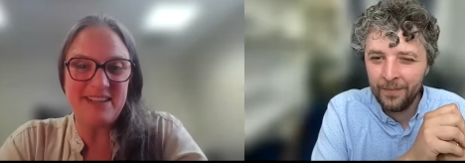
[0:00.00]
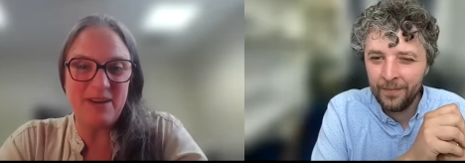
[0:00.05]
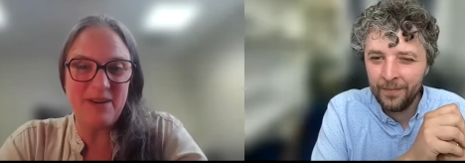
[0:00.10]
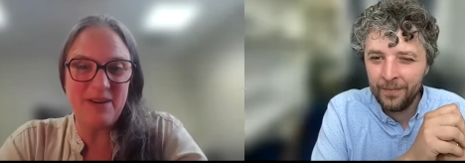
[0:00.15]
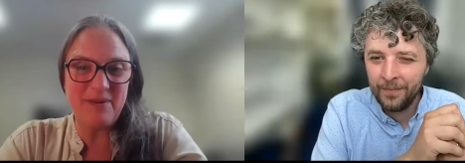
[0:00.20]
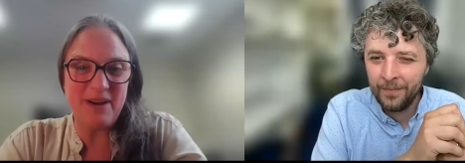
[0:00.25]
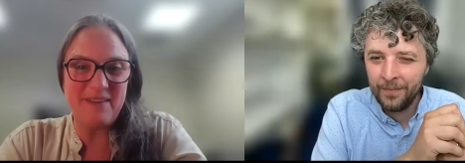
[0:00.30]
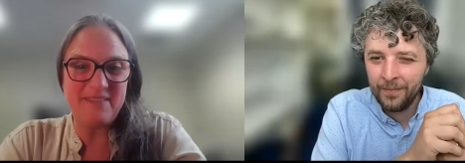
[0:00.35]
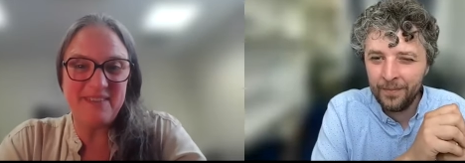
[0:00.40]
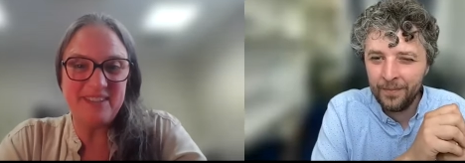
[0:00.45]

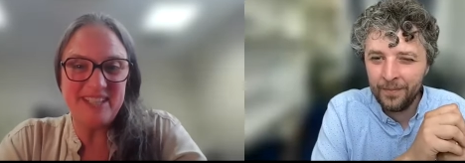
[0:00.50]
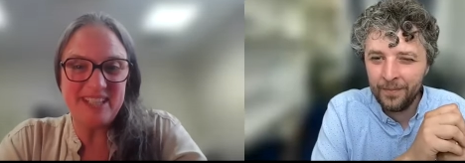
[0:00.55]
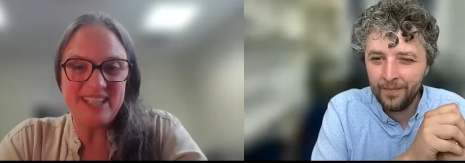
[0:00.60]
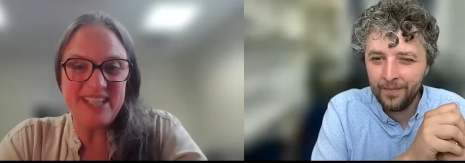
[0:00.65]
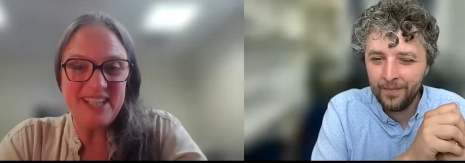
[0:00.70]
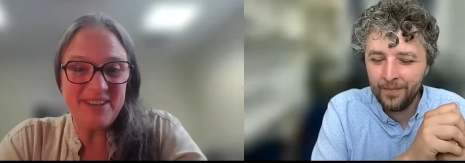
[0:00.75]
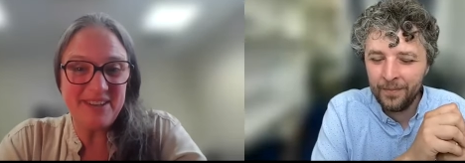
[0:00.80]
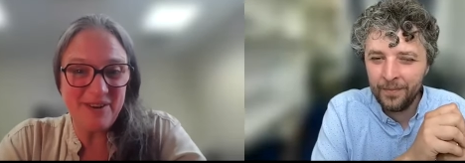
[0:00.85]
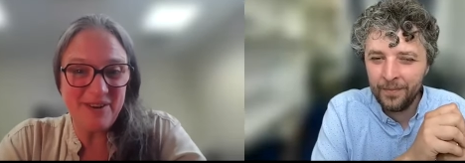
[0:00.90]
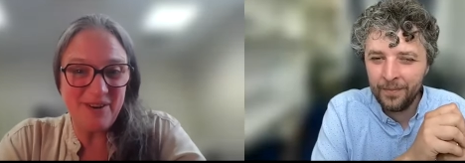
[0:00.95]
Speaker 1: So I'm going
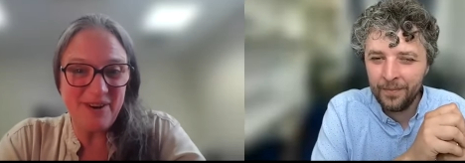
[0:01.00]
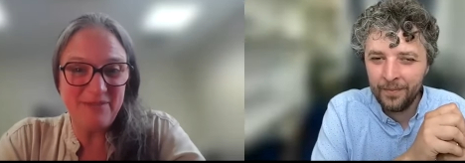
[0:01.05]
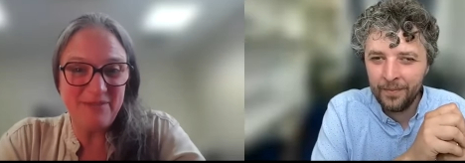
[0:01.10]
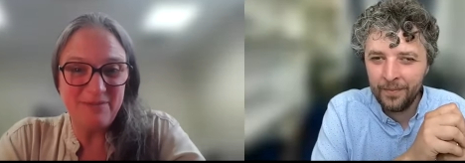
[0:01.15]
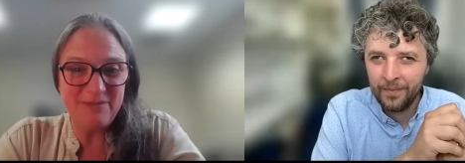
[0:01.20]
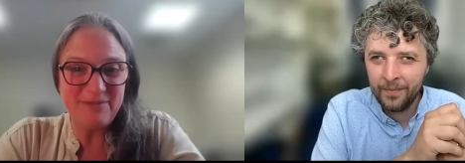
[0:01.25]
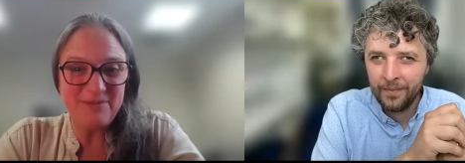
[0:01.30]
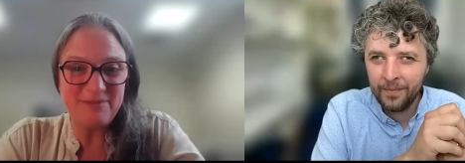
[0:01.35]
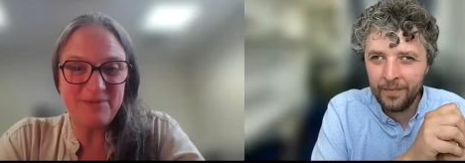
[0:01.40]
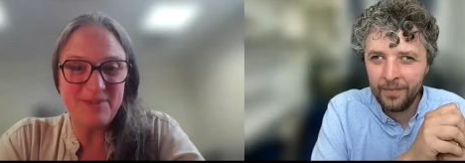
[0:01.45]
to kick
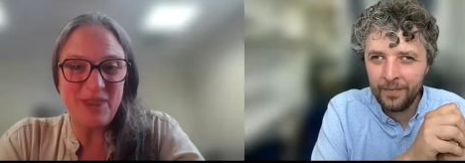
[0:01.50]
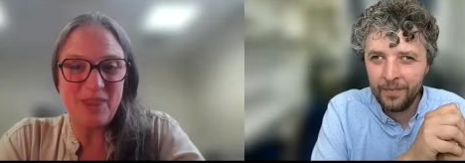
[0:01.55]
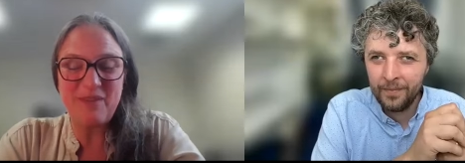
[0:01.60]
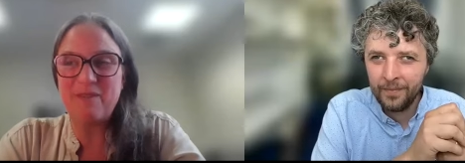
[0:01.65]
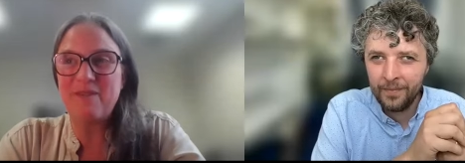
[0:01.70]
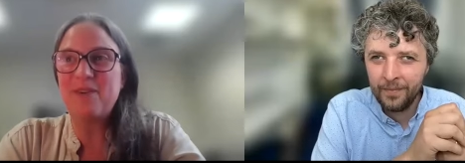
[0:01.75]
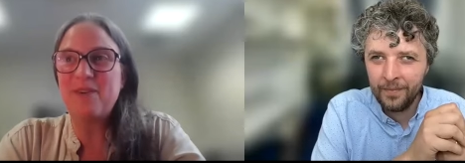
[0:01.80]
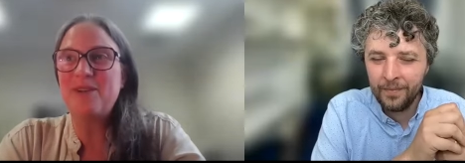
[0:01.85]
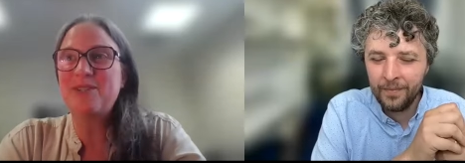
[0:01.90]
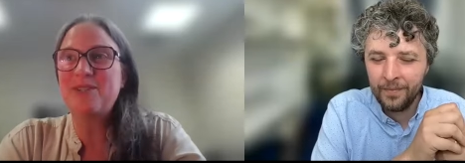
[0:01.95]
off with
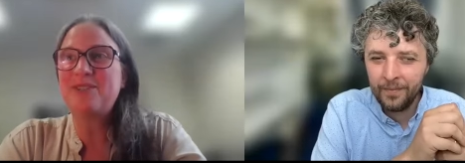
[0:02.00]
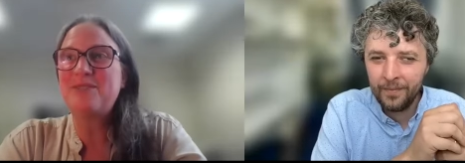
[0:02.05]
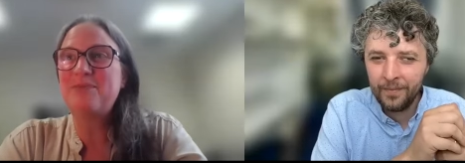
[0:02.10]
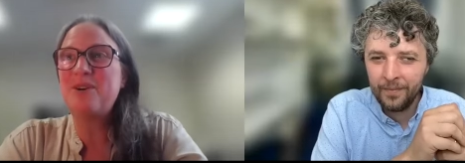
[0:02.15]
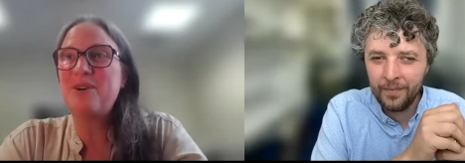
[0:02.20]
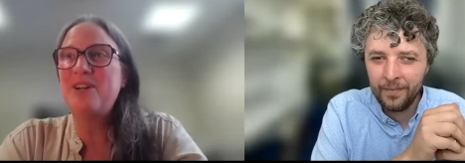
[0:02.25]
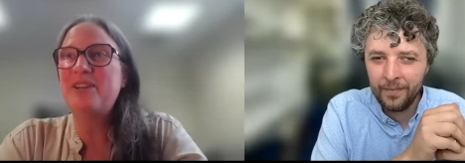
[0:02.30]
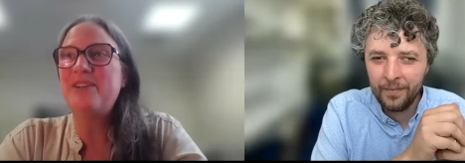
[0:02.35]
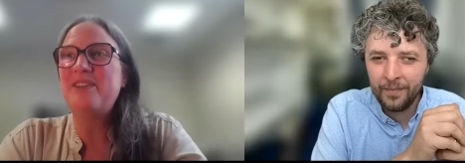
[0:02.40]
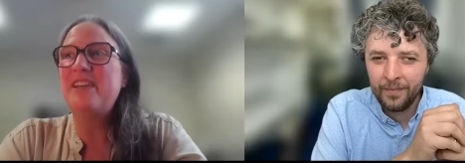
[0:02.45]
the first
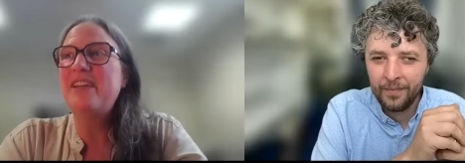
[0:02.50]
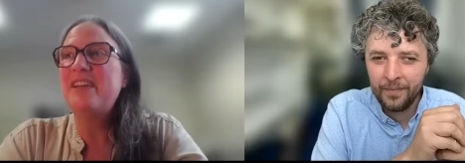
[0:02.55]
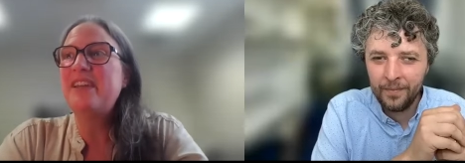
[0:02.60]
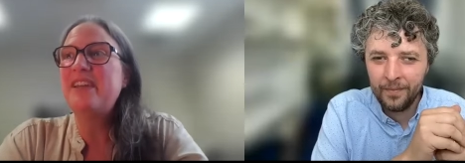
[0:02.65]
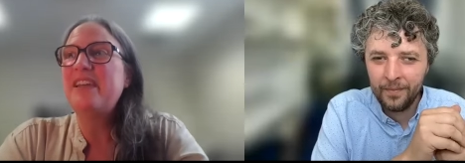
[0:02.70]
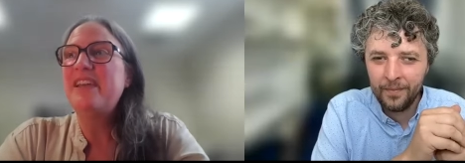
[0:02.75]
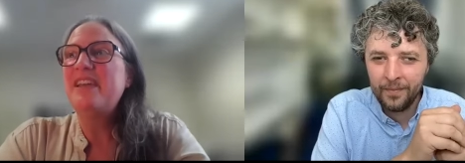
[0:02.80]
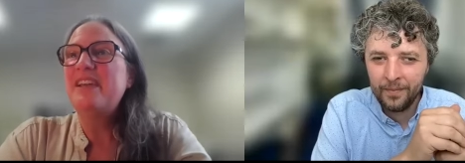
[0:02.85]
one.